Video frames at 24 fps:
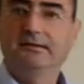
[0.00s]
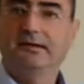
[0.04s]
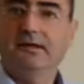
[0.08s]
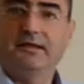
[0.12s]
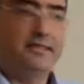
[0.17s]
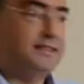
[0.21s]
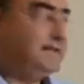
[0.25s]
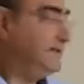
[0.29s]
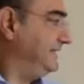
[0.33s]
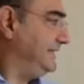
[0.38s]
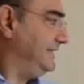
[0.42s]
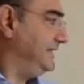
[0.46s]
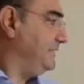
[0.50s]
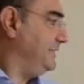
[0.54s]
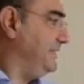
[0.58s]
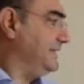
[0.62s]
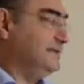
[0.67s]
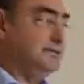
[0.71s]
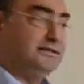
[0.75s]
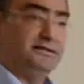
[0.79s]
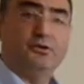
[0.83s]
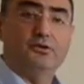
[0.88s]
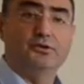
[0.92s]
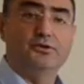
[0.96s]
The C
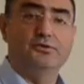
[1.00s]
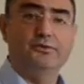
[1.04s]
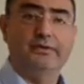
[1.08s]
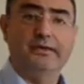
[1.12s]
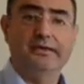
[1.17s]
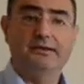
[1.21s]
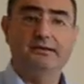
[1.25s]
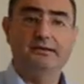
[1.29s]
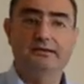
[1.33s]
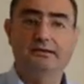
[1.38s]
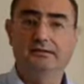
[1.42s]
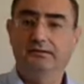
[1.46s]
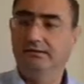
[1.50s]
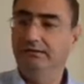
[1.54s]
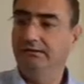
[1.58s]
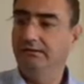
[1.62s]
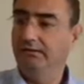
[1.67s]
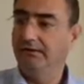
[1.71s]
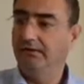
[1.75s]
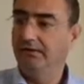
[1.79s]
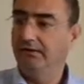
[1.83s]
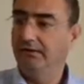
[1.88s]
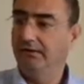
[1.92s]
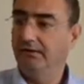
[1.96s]
means config.
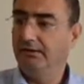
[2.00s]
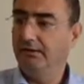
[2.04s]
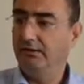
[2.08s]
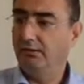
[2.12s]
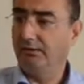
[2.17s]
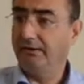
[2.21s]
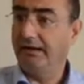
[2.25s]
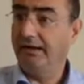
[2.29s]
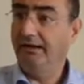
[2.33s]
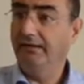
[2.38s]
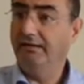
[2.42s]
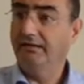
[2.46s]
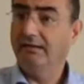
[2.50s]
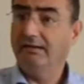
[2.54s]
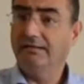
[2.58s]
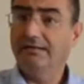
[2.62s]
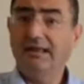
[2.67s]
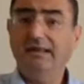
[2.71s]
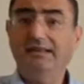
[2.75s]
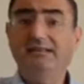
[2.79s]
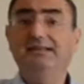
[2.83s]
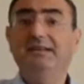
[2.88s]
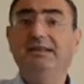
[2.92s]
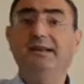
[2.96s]
Okay?
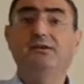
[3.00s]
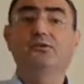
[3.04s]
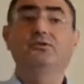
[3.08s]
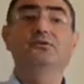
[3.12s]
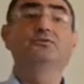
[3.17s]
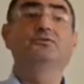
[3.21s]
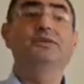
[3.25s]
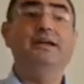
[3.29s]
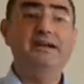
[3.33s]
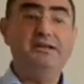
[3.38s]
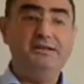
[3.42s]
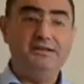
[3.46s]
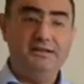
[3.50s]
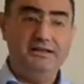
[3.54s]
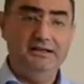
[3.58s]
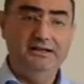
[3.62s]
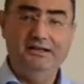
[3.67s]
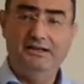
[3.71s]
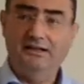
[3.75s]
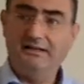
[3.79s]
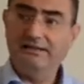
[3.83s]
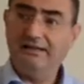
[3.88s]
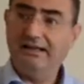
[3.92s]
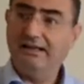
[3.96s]
That's a
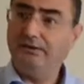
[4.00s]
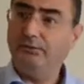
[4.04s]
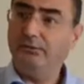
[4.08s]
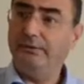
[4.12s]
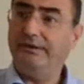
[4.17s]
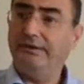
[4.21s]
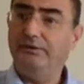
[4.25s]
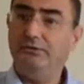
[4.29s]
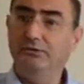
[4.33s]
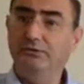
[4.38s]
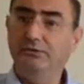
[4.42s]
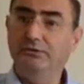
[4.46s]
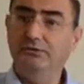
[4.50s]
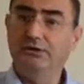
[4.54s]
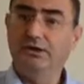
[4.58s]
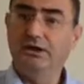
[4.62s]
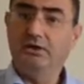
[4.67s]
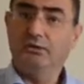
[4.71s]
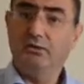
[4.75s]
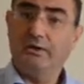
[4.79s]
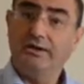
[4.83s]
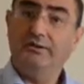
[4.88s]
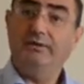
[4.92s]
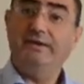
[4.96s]
convention that we use
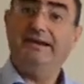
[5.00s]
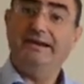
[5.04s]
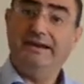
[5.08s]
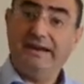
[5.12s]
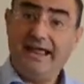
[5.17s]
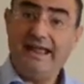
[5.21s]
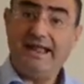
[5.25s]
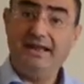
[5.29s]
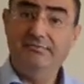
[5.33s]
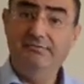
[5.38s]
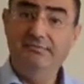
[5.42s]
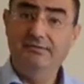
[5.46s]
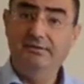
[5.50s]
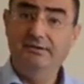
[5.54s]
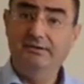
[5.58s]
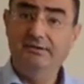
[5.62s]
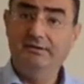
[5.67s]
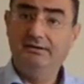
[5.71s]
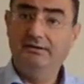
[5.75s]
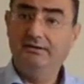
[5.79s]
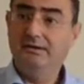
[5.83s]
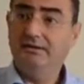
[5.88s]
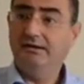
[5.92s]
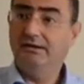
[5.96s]
when we name
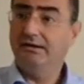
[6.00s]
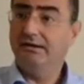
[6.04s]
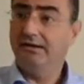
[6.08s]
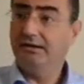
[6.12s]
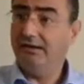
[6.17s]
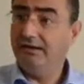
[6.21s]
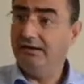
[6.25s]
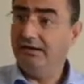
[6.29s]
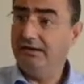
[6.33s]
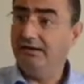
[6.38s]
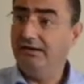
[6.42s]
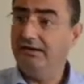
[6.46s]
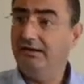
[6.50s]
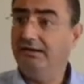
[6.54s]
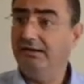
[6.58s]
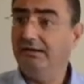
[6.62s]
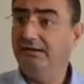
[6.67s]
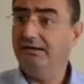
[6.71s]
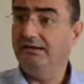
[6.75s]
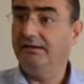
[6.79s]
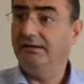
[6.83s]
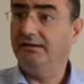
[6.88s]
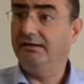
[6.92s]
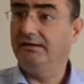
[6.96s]

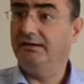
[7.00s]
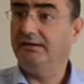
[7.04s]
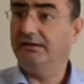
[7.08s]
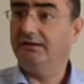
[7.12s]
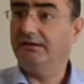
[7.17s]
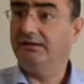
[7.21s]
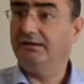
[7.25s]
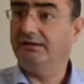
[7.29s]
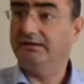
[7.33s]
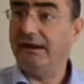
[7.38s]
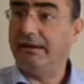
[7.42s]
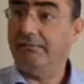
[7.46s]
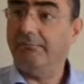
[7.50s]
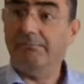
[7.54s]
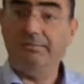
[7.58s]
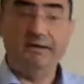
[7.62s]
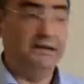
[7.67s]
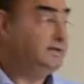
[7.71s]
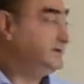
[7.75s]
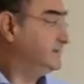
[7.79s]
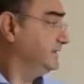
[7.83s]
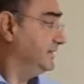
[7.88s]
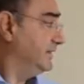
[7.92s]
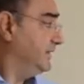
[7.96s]

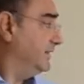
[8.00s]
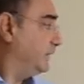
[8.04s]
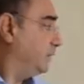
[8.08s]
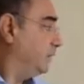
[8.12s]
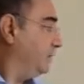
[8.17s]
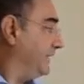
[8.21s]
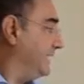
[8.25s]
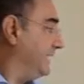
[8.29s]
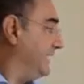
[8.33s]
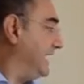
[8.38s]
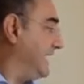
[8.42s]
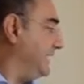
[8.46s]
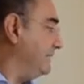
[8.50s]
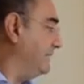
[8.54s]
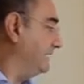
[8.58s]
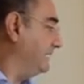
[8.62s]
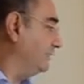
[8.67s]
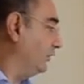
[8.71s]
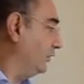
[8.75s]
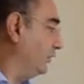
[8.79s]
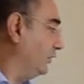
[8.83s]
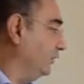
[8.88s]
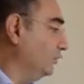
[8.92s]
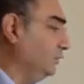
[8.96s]
templates. We name
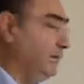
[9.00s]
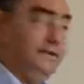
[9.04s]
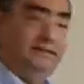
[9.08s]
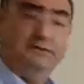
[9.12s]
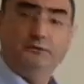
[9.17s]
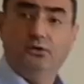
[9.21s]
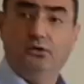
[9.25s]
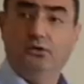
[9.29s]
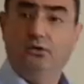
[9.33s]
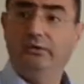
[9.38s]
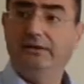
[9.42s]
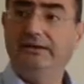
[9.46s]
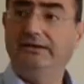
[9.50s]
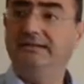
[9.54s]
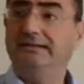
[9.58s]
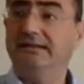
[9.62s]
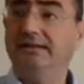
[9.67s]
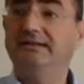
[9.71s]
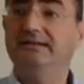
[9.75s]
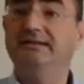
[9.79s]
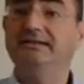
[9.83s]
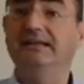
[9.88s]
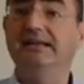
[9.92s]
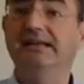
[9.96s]
it always
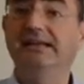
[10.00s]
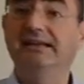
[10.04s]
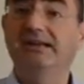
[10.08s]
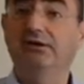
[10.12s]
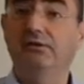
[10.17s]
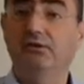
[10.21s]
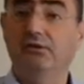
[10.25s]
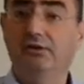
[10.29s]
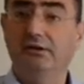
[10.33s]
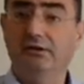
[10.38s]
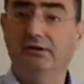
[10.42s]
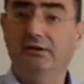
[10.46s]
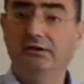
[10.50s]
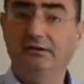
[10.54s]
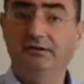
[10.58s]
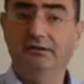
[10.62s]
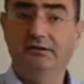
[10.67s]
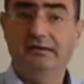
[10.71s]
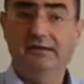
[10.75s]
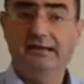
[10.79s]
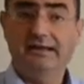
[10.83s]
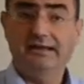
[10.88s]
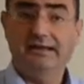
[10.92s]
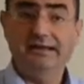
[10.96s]
in singular,
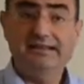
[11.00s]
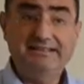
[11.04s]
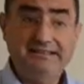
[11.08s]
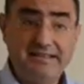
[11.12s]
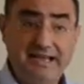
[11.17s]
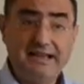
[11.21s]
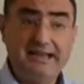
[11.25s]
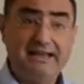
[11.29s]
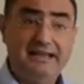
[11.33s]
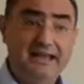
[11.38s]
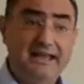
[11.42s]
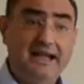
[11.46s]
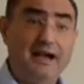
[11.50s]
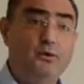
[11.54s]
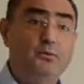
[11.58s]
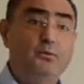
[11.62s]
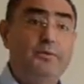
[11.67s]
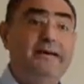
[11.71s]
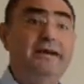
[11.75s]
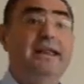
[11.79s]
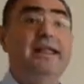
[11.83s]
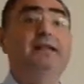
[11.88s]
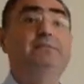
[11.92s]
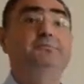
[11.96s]
exactly how
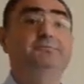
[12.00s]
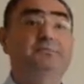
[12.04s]
we name